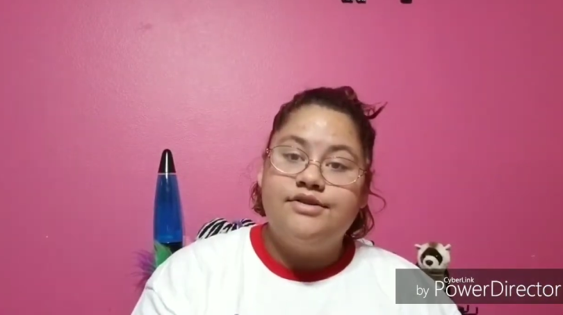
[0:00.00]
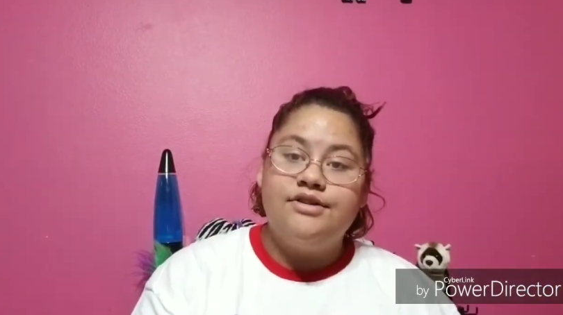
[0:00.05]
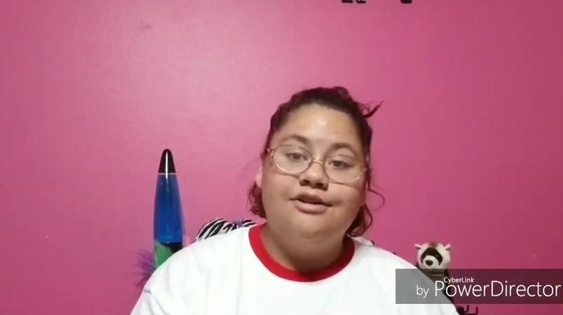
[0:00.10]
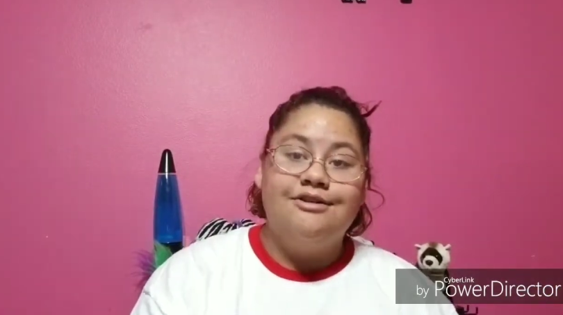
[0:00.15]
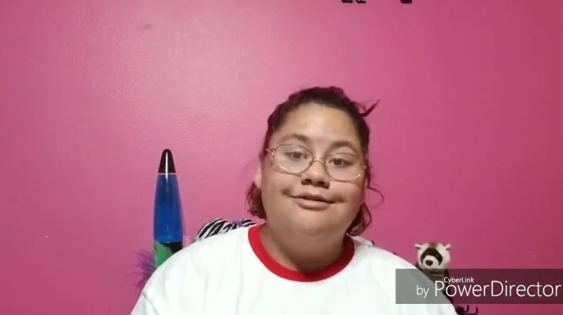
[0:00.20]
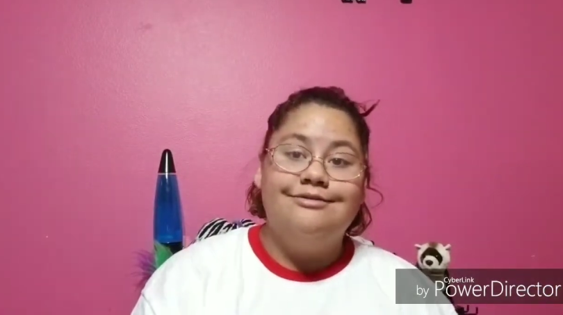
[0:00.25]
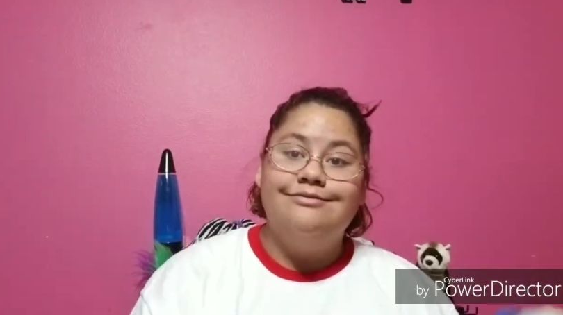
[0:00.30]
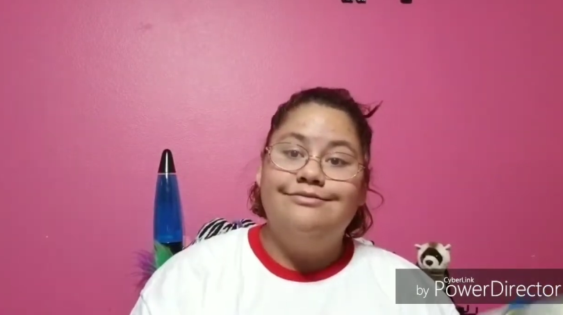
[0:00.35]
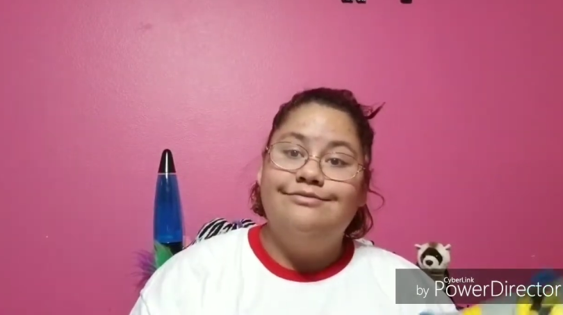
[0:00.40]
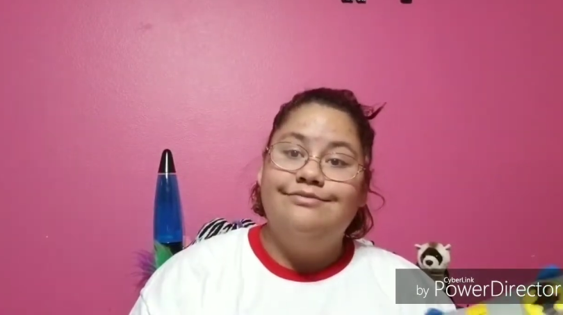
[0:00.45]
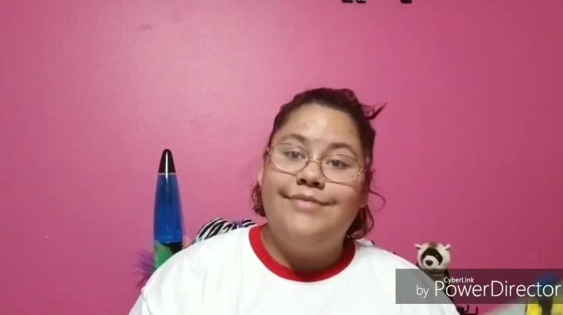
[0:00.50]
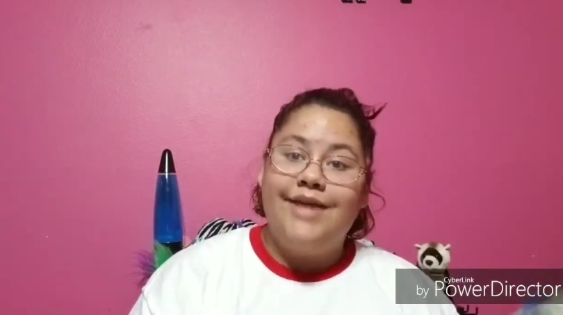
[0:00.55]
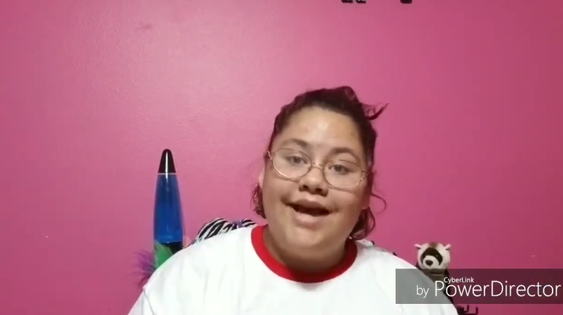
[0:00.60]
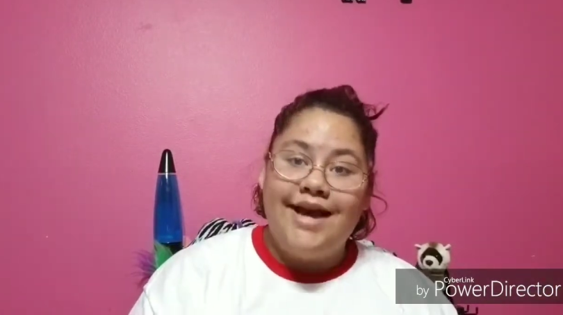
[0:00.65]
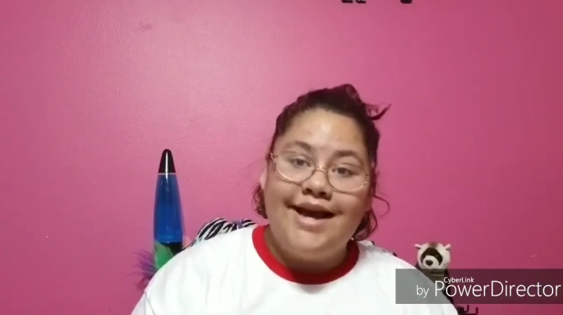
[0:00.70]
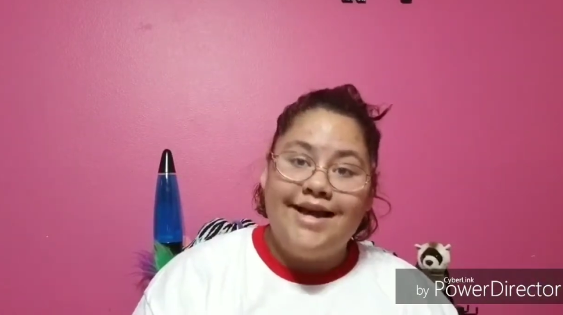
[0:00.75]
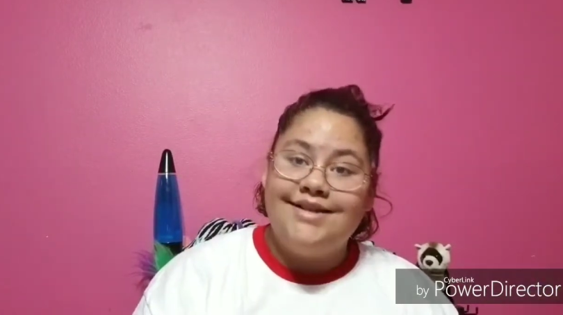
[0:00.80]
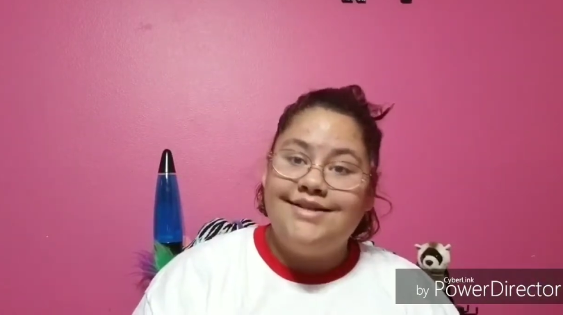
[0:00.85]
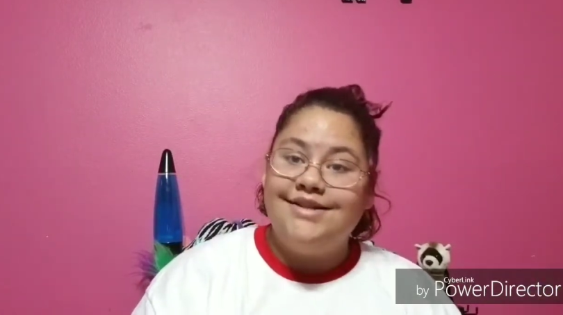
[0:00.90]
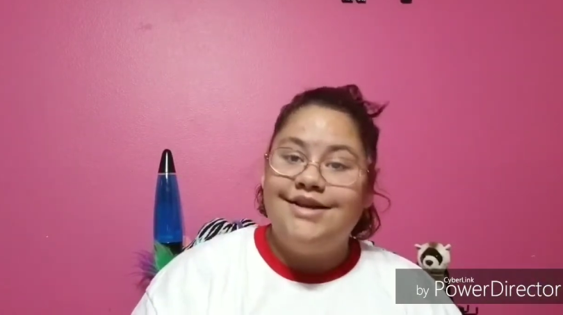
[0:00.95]
so
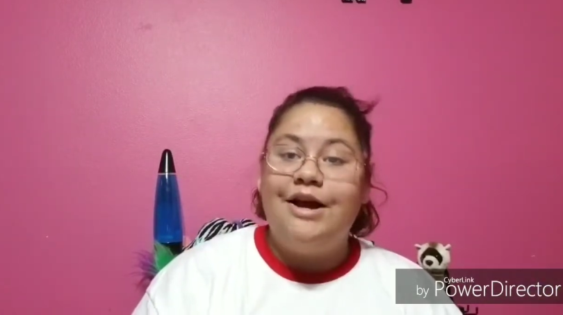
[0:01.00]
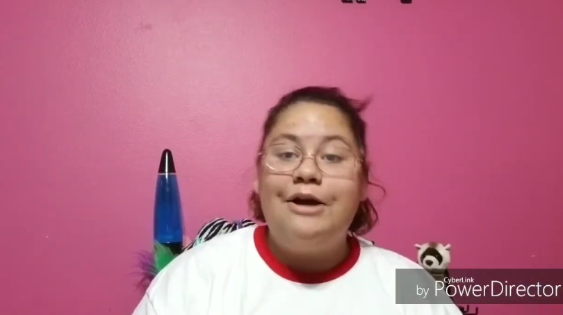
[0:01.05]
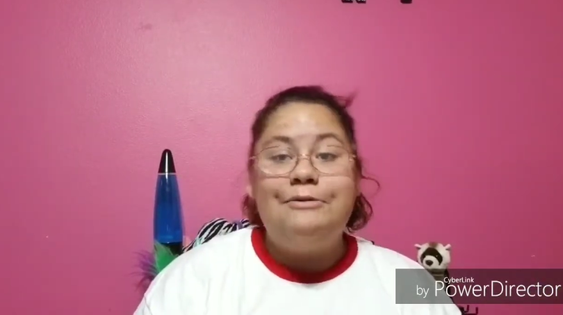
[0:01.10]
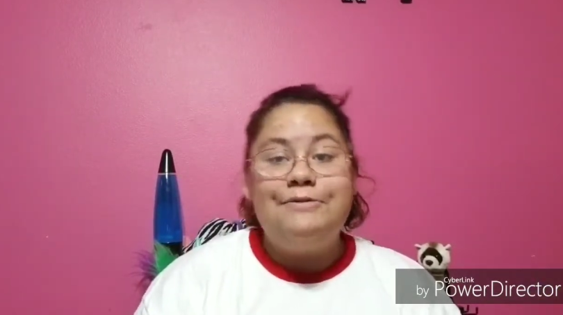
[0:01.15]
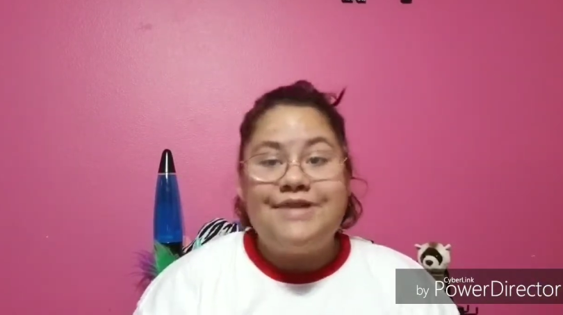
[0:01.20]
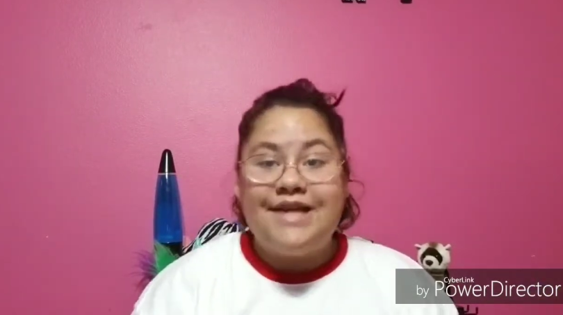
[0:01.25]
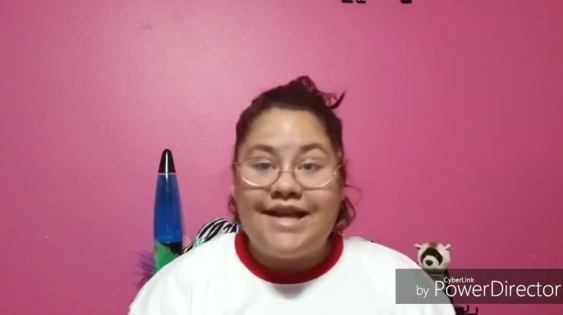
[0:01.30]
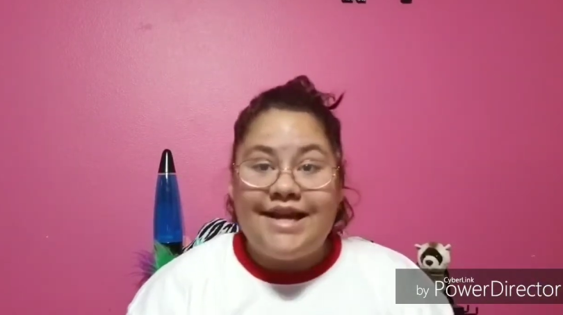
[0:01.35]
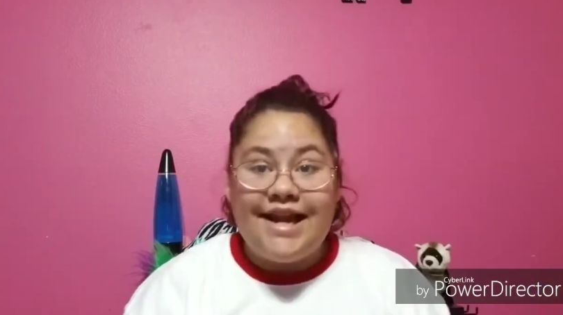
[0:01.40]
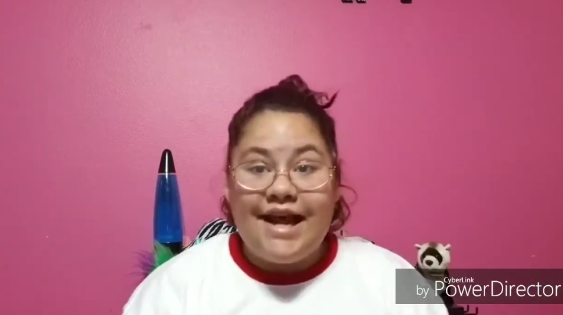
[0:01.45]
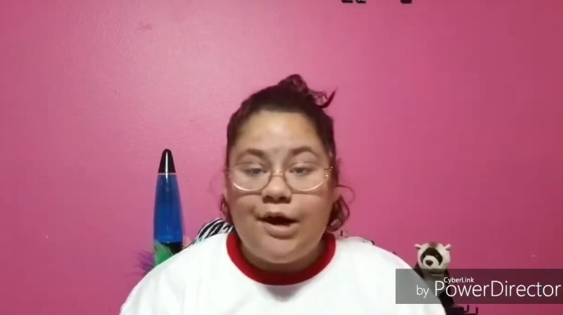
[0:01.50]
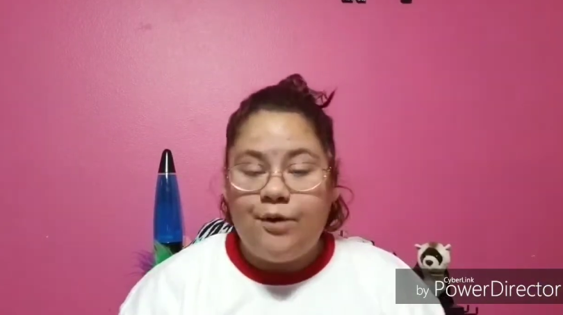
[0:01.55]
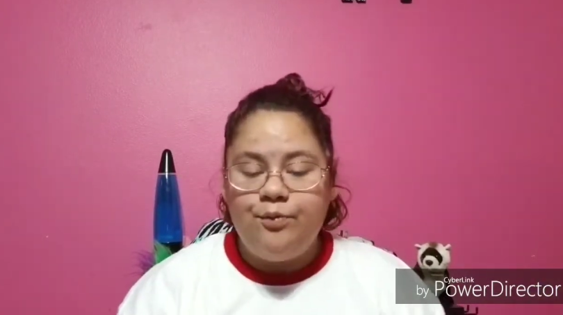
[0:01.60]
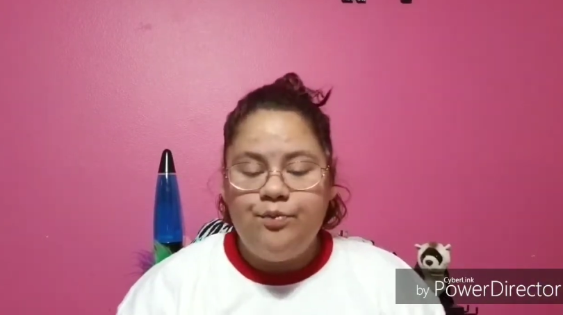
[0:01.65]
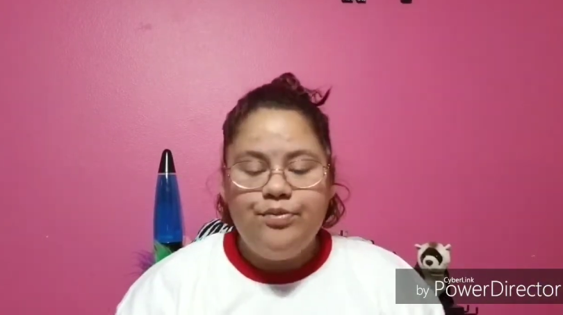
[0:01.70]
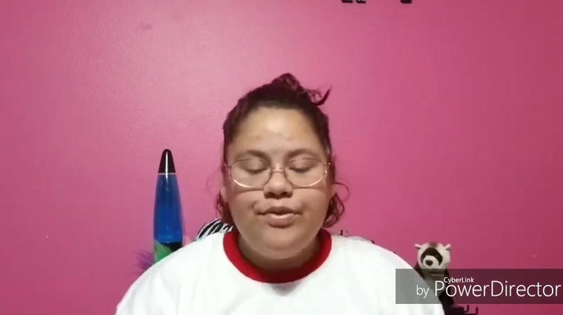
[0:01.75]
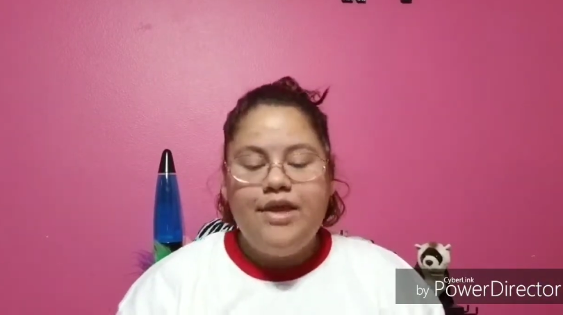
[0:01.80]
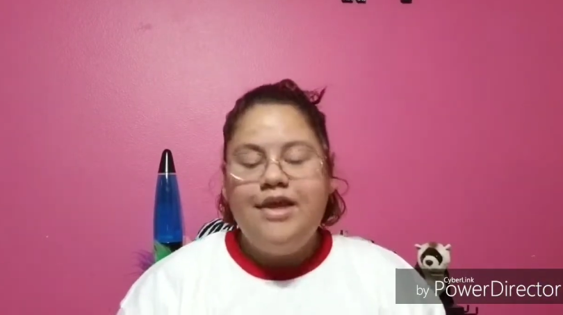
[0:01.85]
I had to go take it out.